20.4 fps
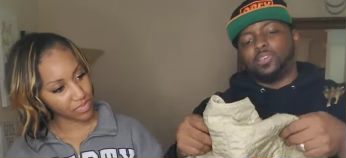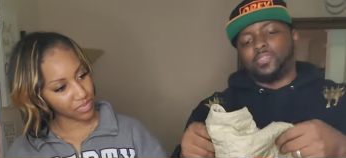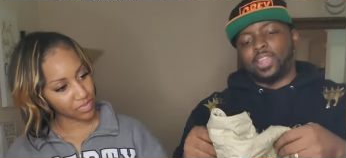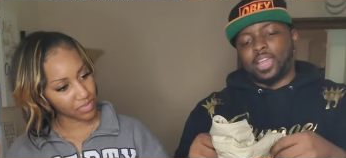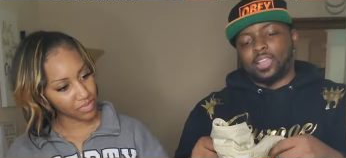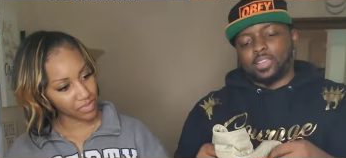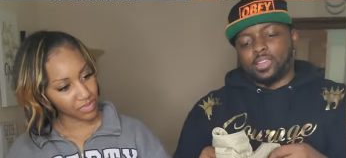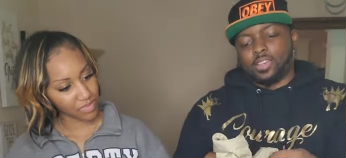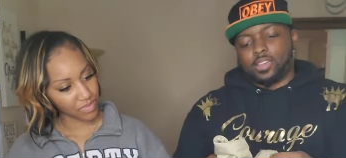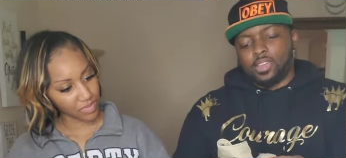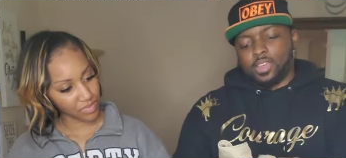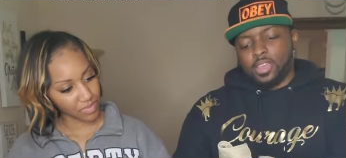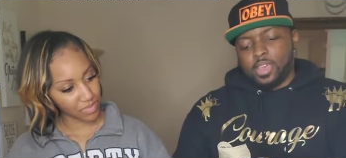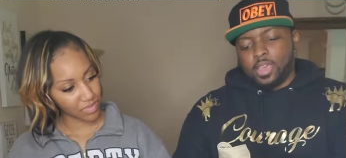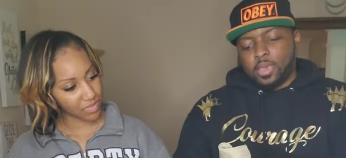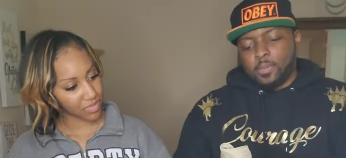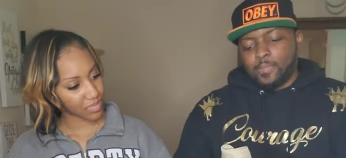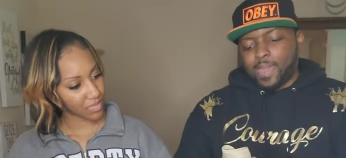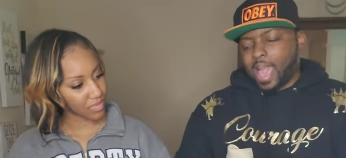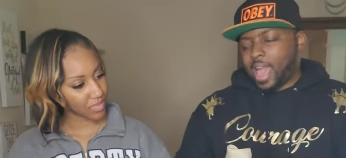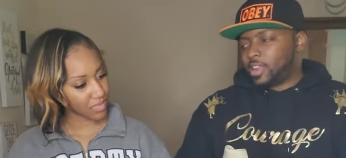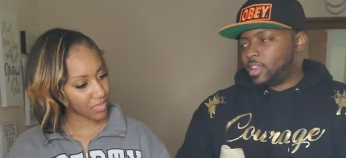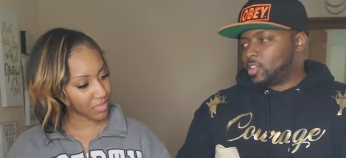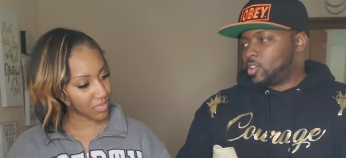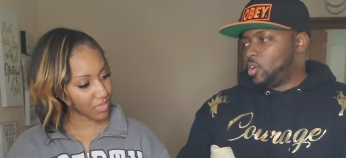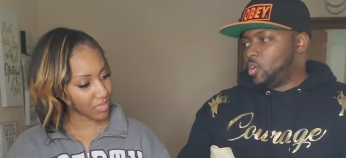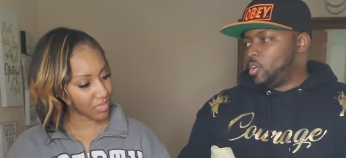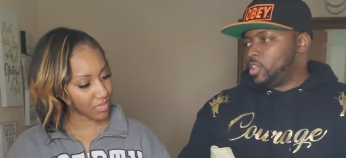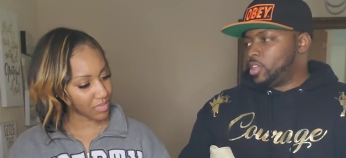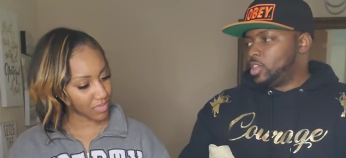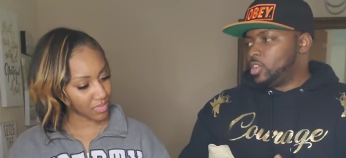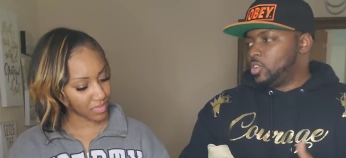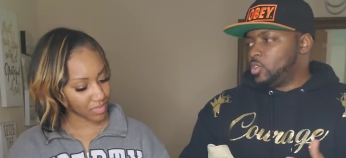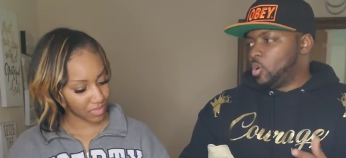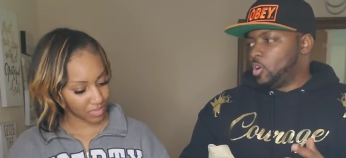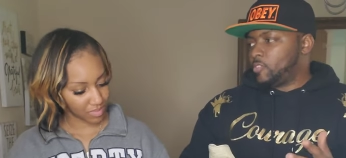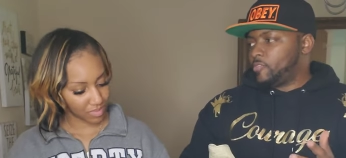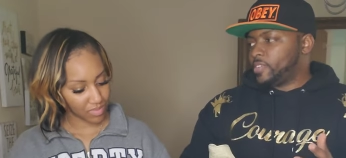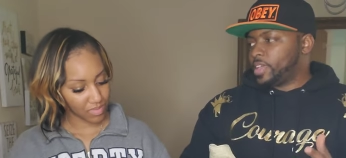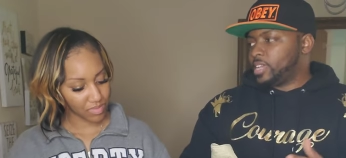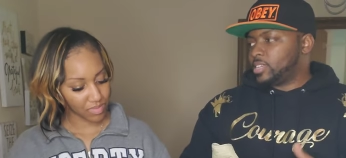Speaker 1: me of like a Patagonia
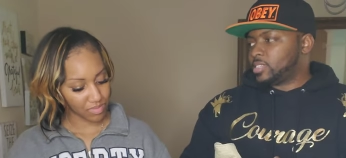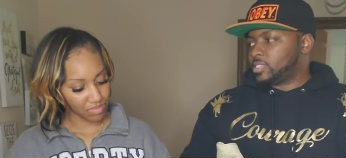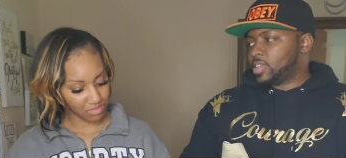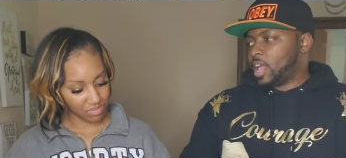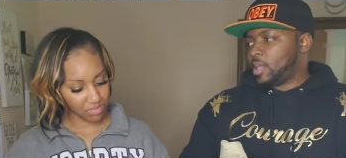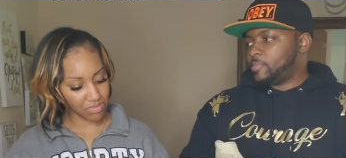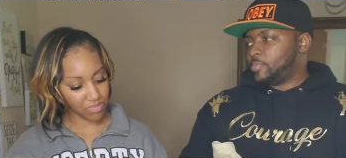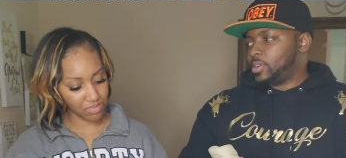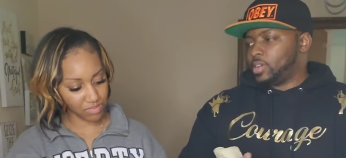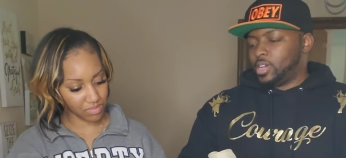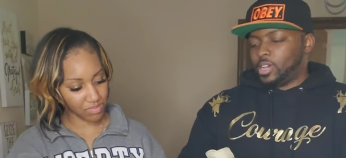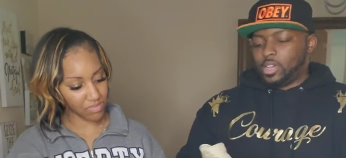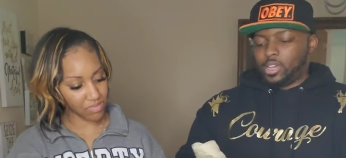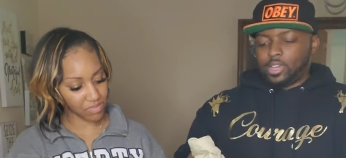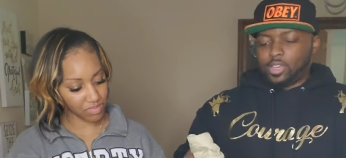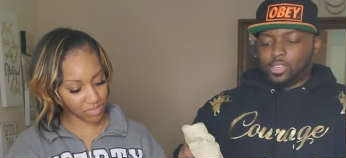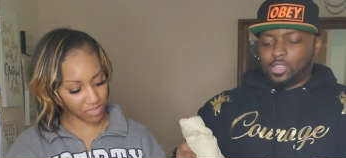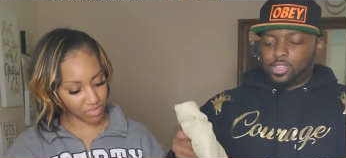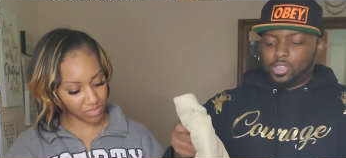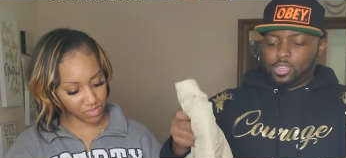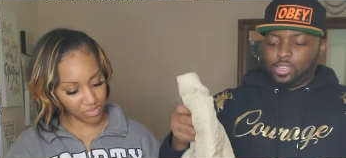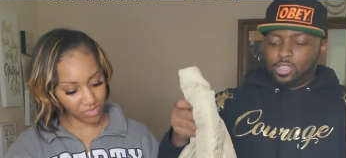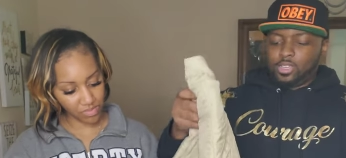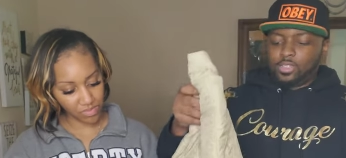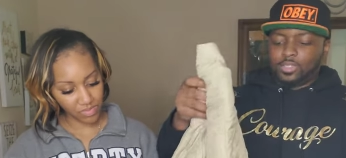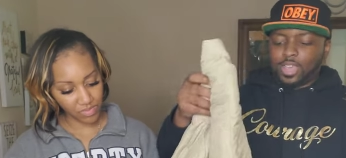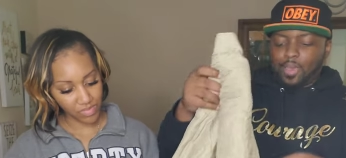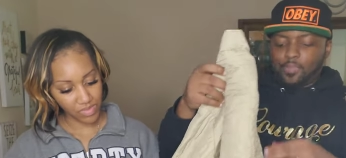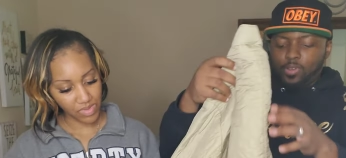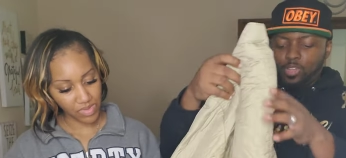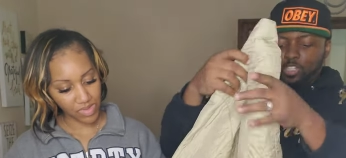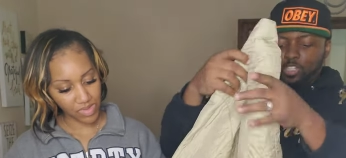North Face type mm -hmm. of uh, mm-hmm. type